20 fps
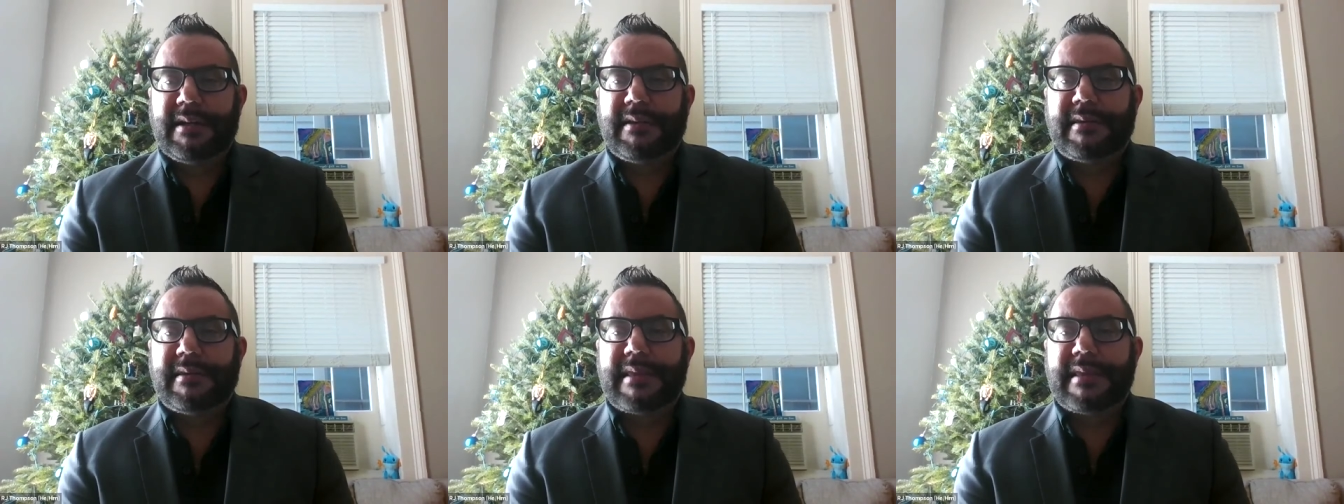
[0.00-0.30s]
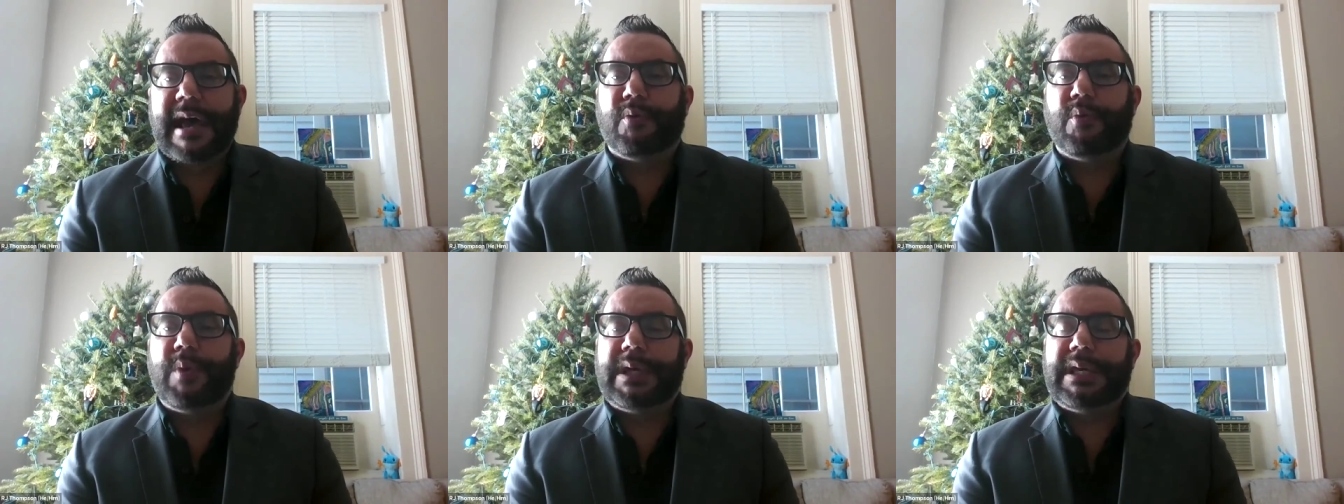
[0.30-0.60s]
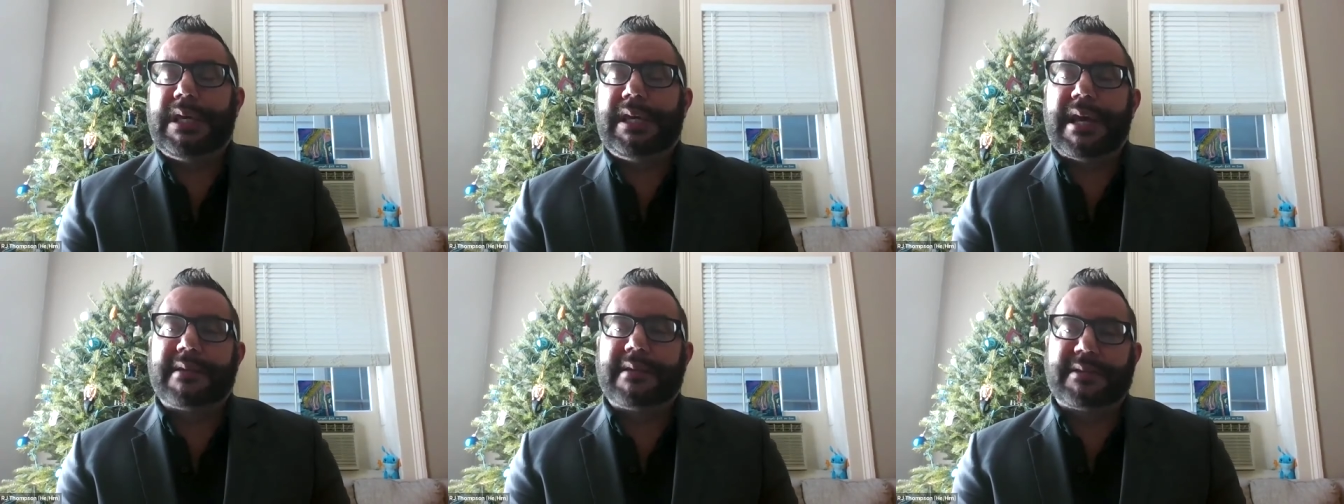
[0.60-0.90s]
that
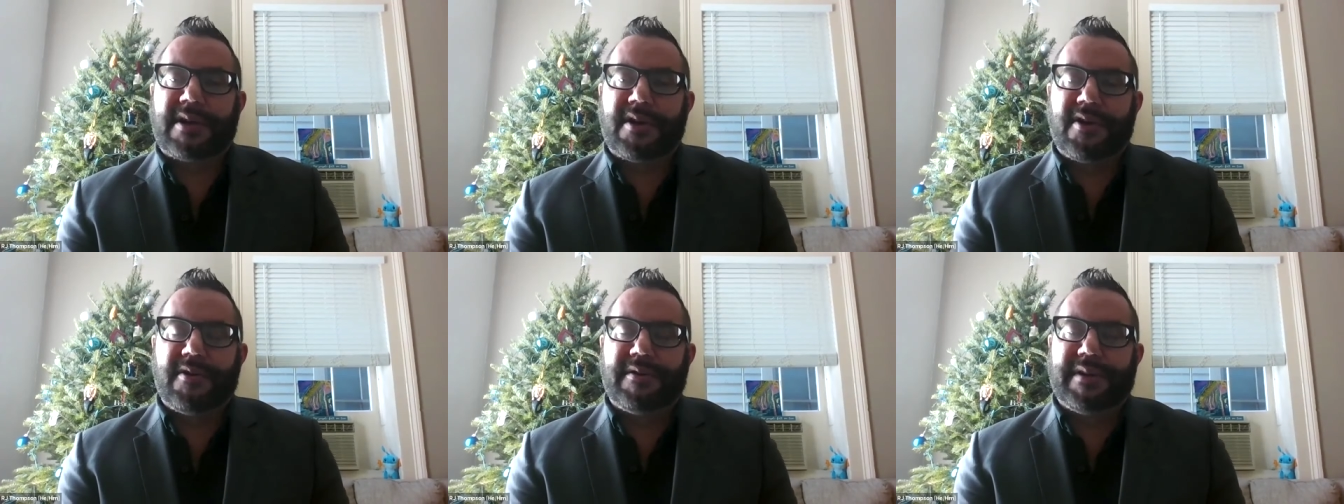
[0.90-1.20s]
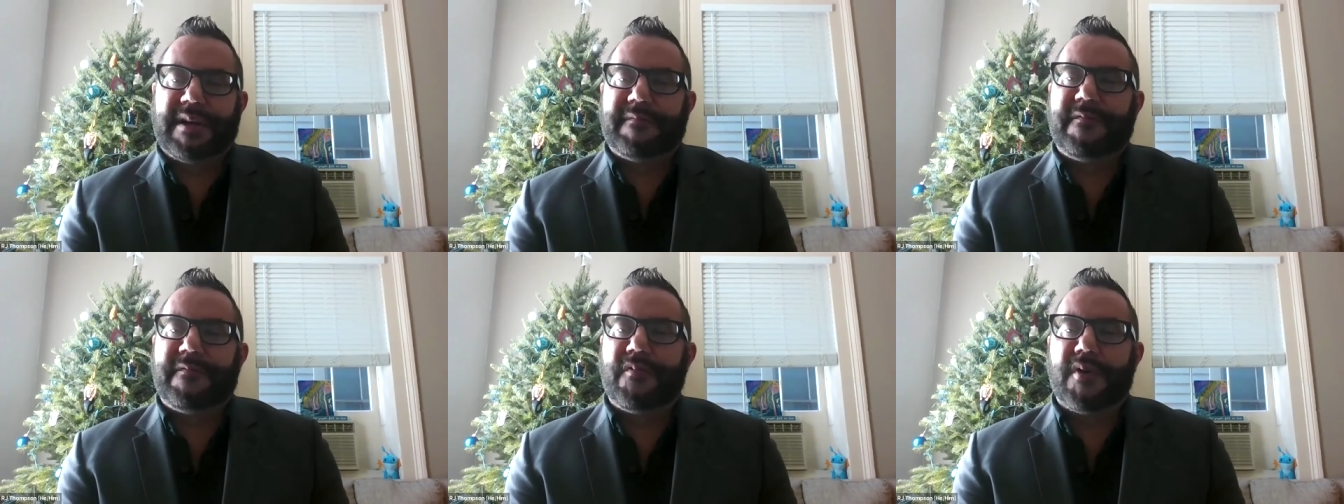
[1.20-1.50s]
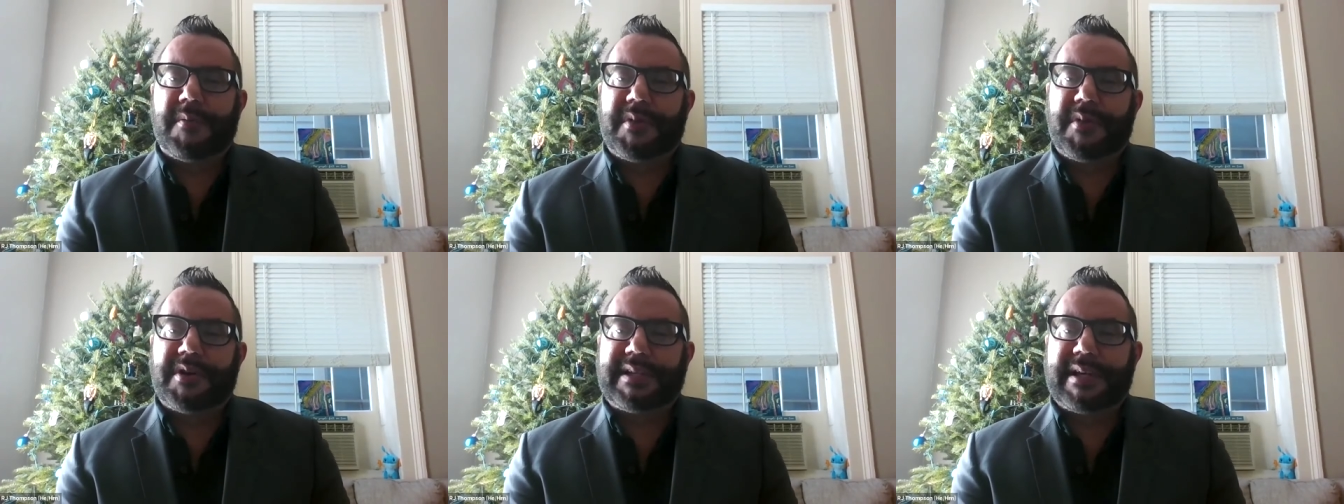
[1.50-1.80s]
we as current and
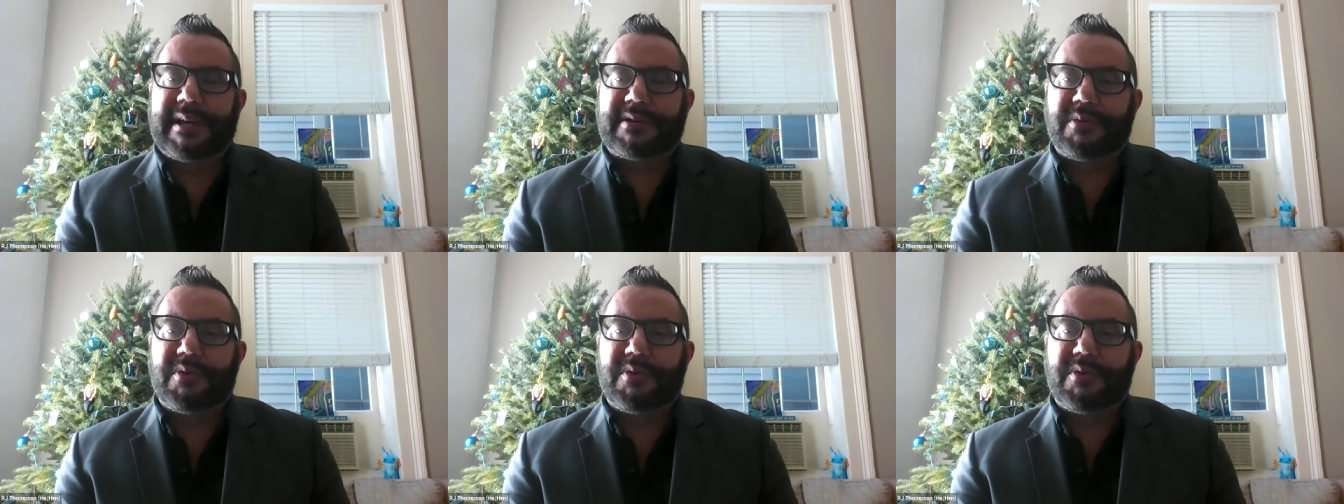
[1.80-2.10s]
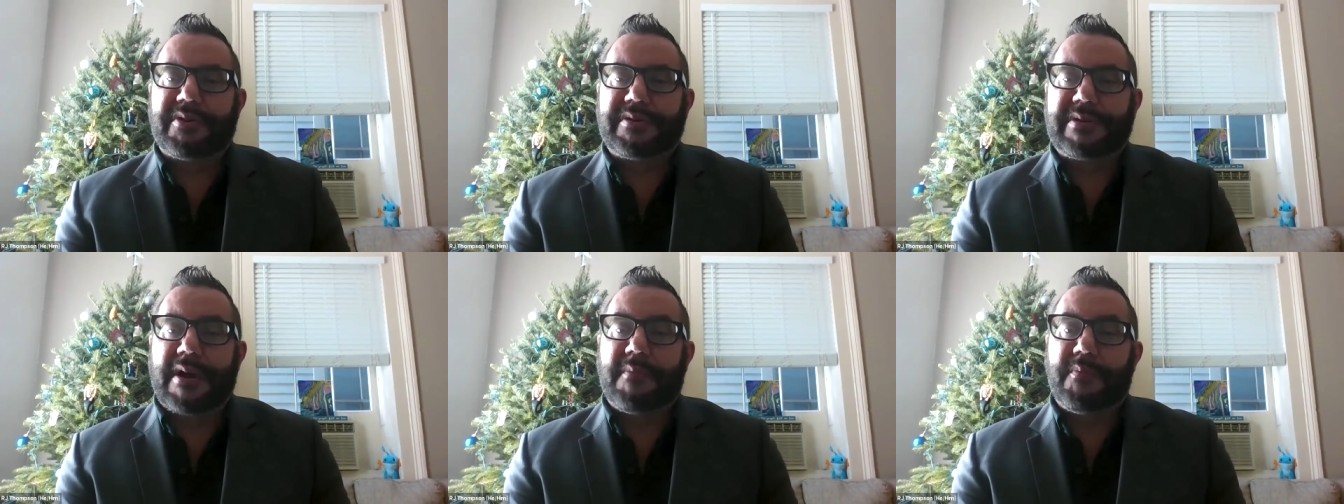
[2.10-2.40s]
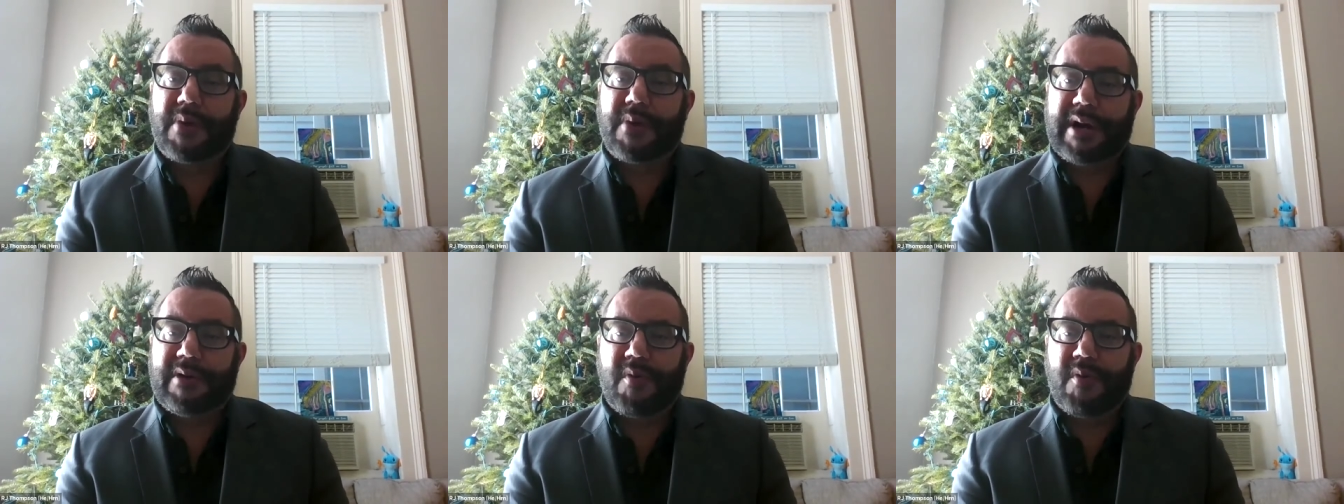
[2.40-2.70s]
former sex workers are
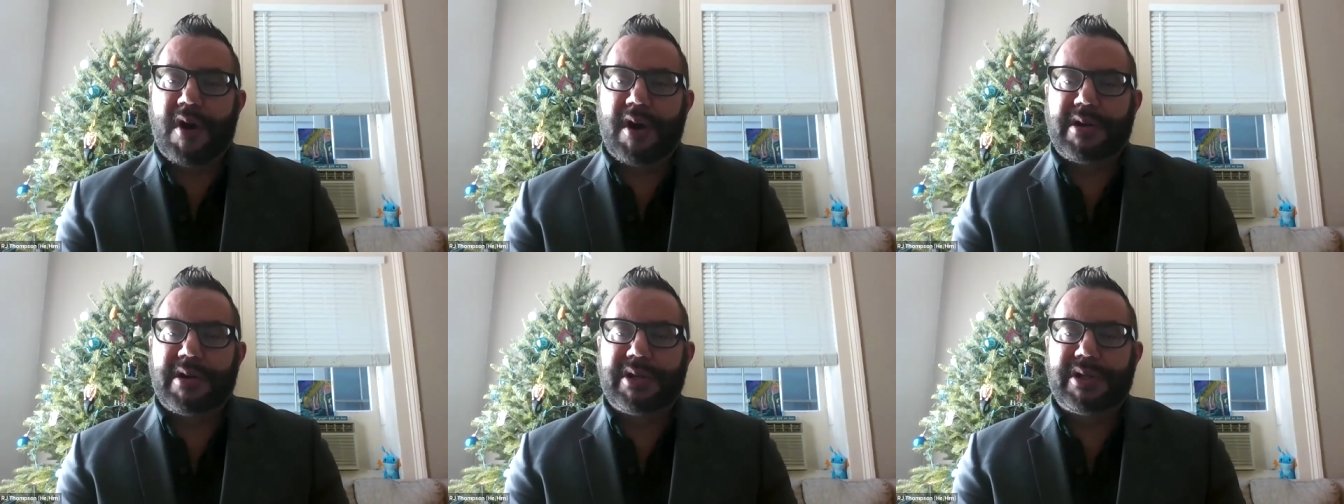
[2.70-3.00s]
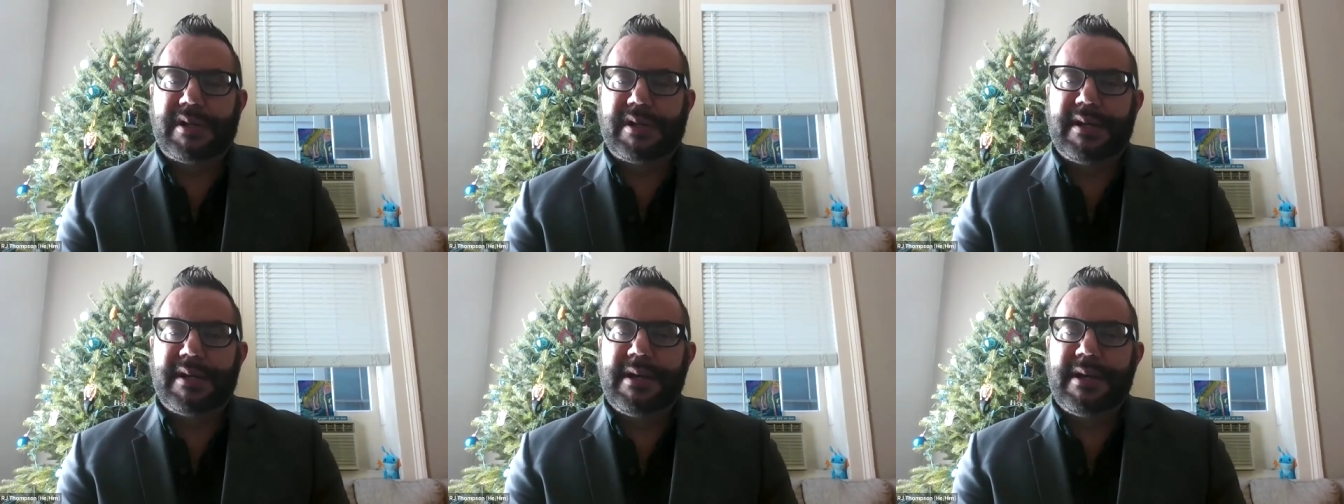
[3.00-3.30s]
brainwashed,